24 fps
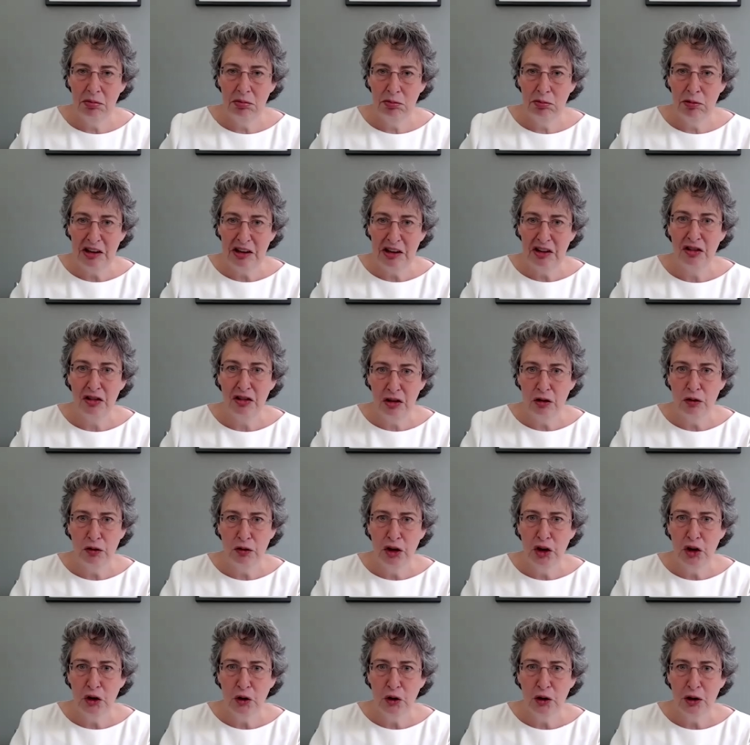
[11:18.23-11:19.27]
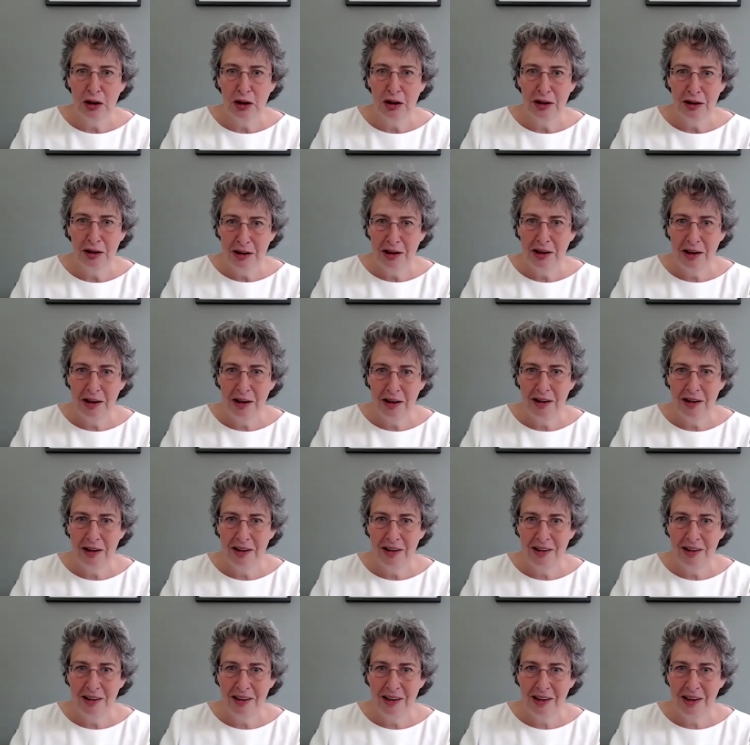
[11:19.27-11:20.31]
registered offshore
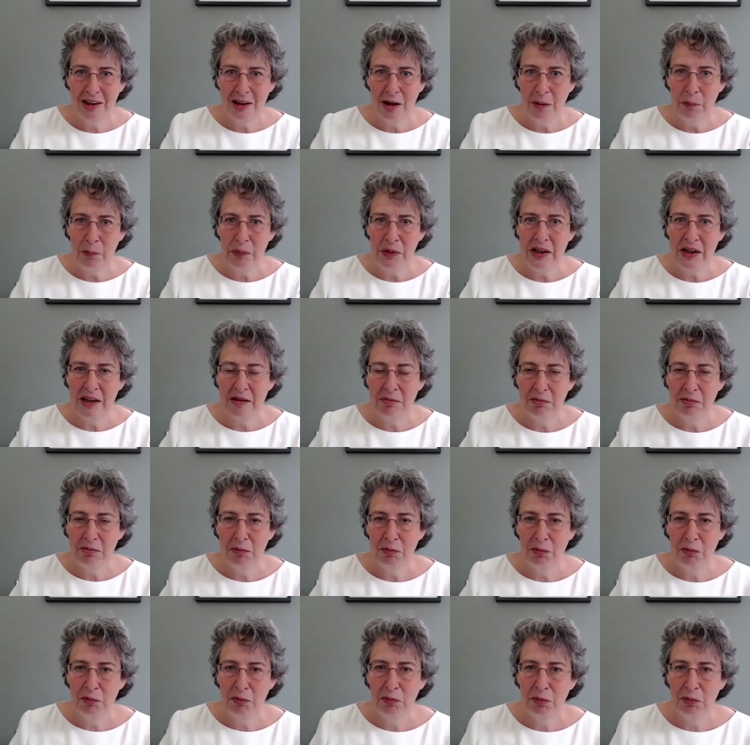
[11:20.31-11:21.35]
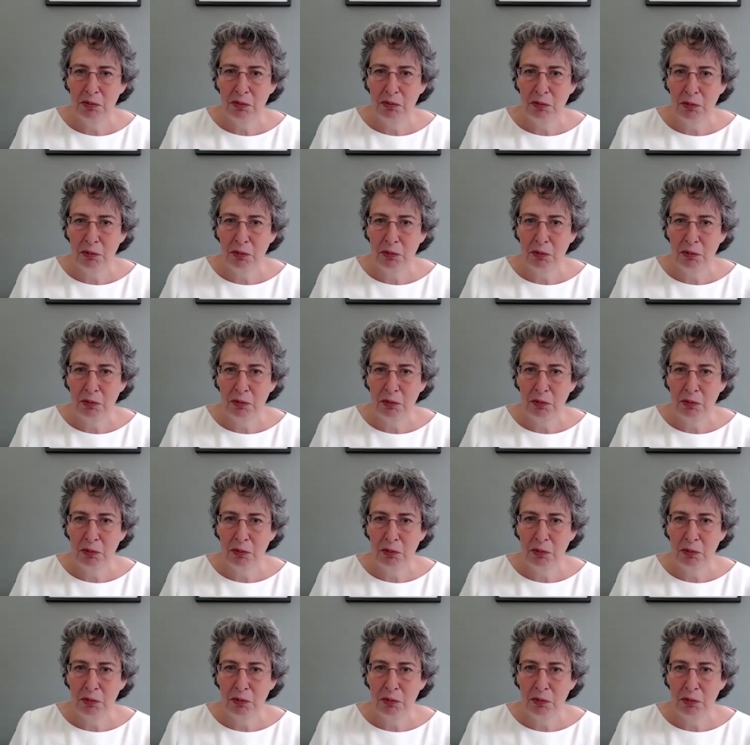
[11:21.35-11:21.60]
company right.